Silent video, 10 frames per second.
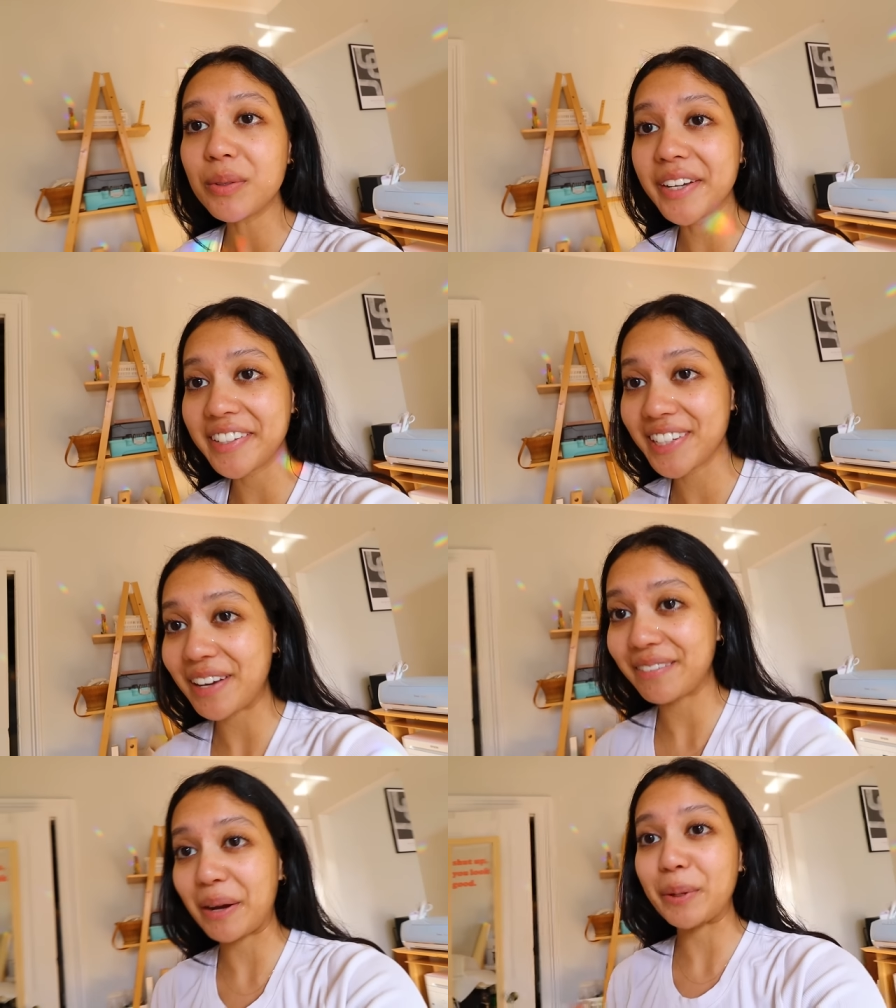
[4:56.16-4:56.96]
holding onto
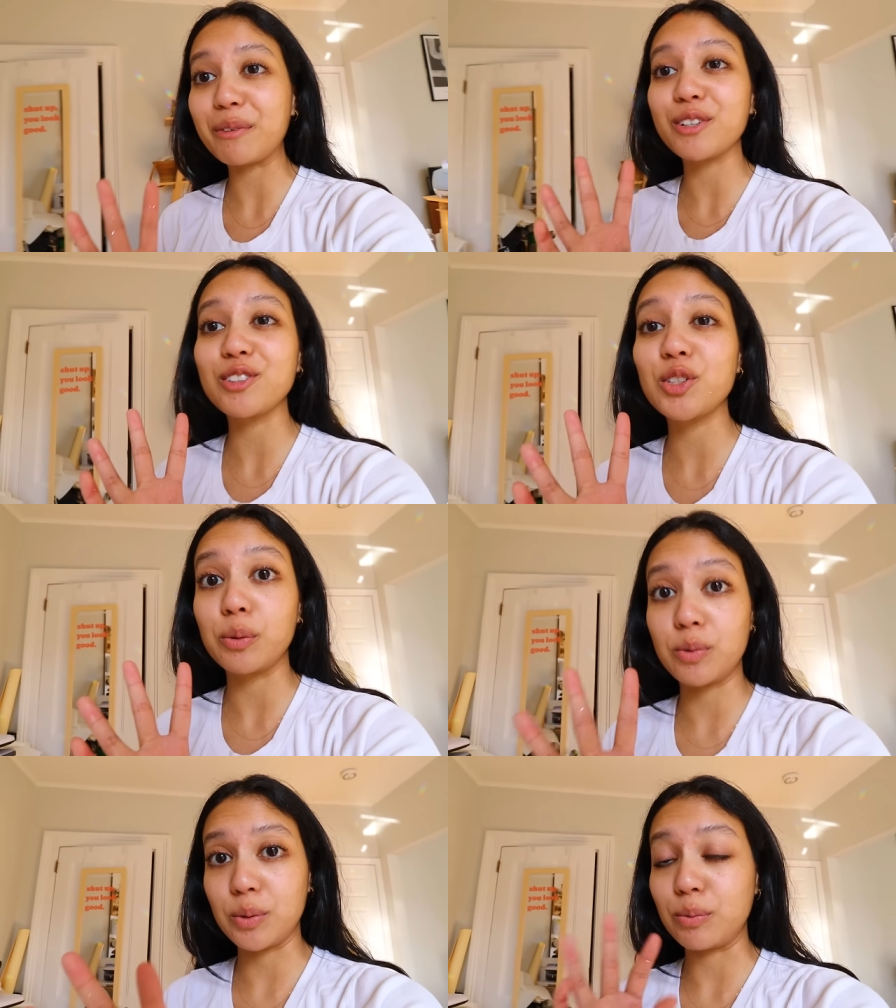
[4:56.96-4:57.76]
that fabric for
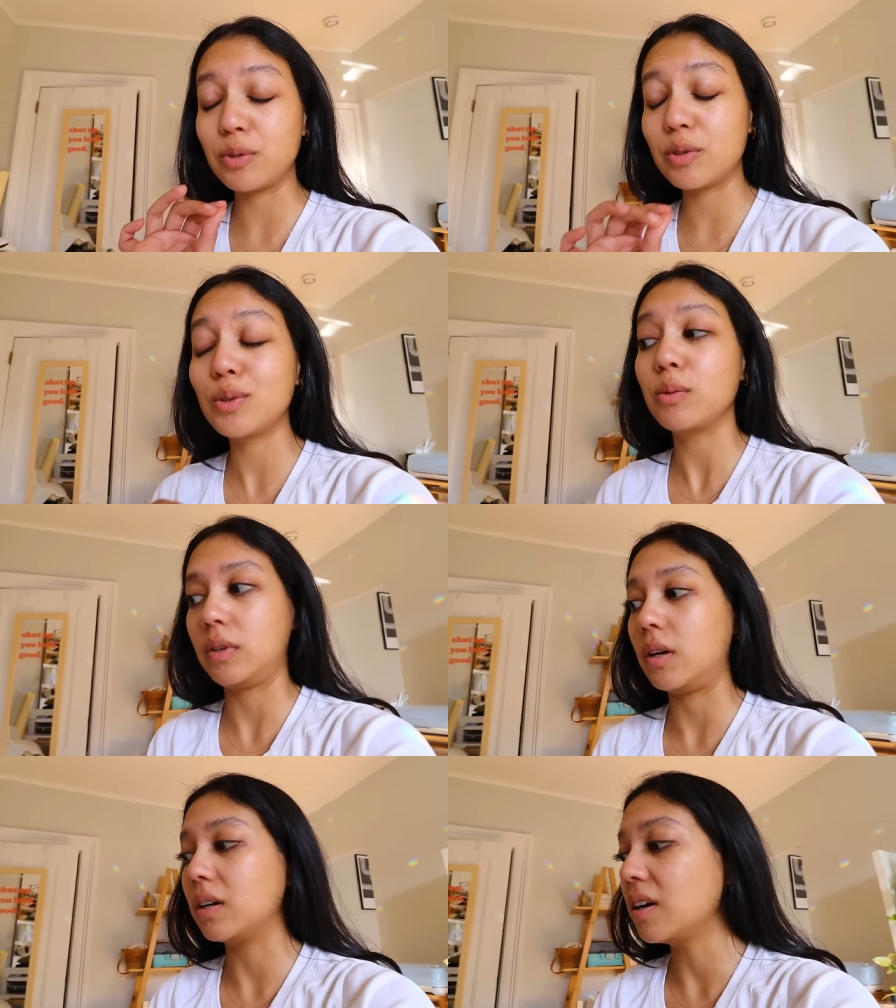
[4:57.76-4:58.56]
too, too, too
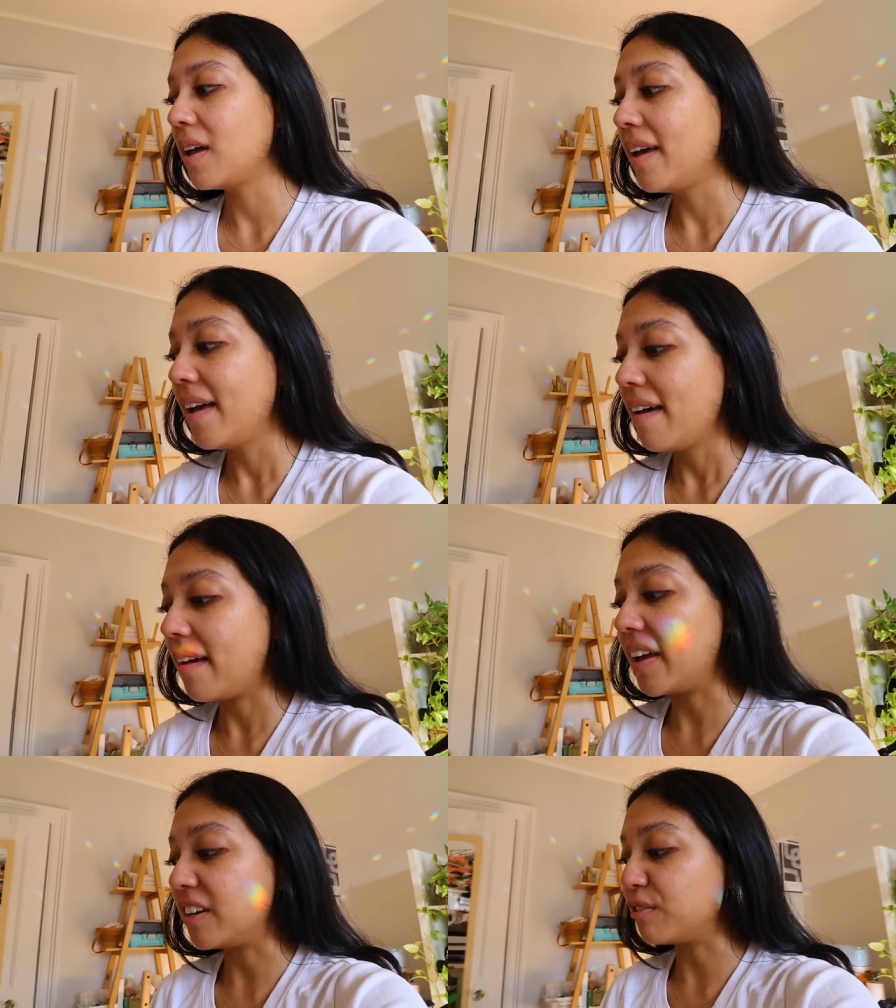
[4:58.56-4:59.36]
long.
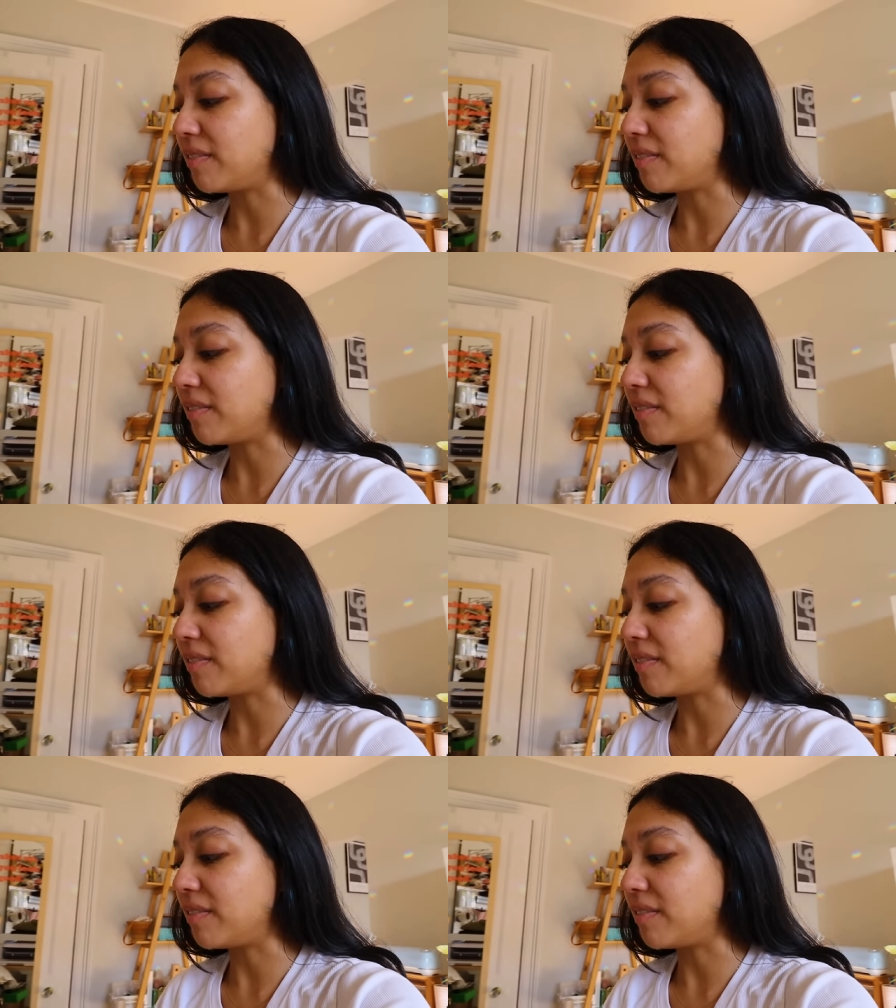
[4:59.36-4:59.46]
And